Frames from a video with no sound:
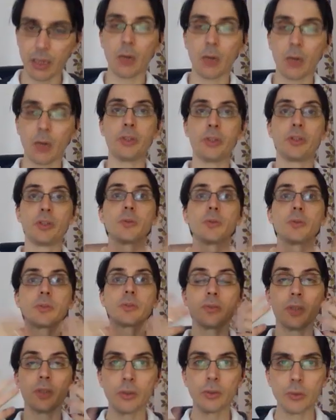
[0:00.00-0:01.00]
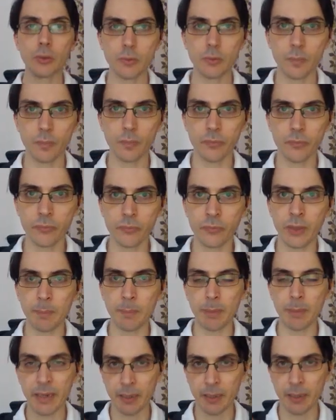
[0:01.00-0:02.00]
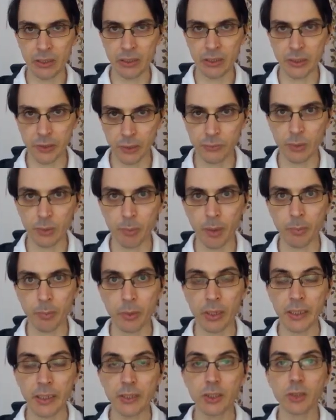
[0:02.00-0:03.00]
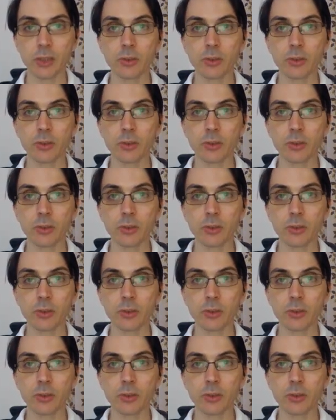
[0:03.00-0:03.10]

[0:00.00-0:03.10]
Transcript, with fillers: We don't know the parameter of the population,